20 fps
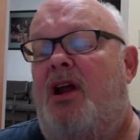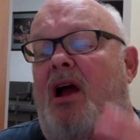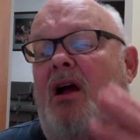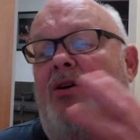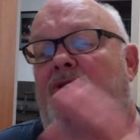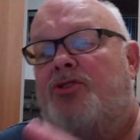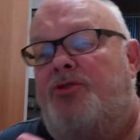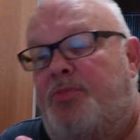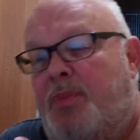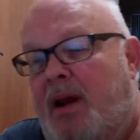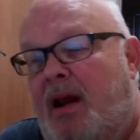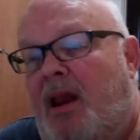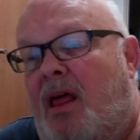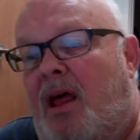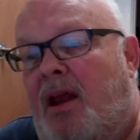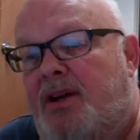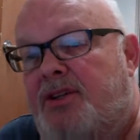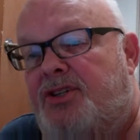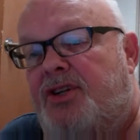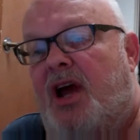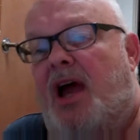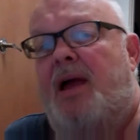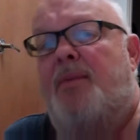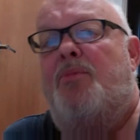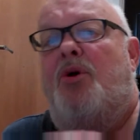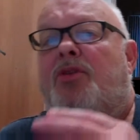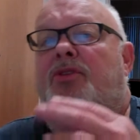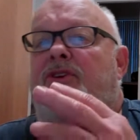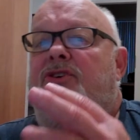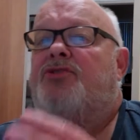I'm not going to spend a lot of
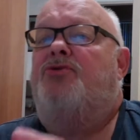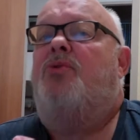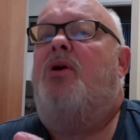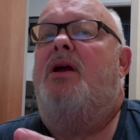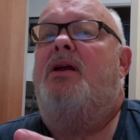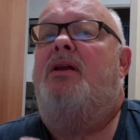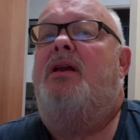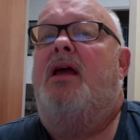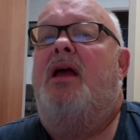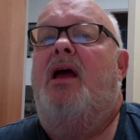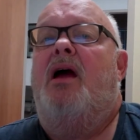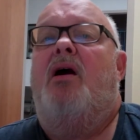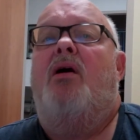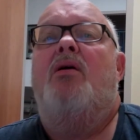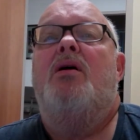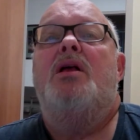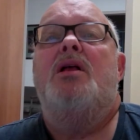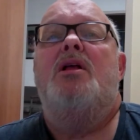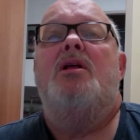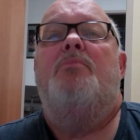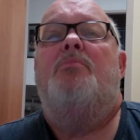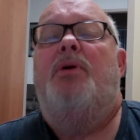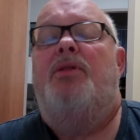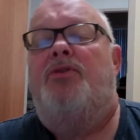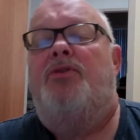time on this right now, but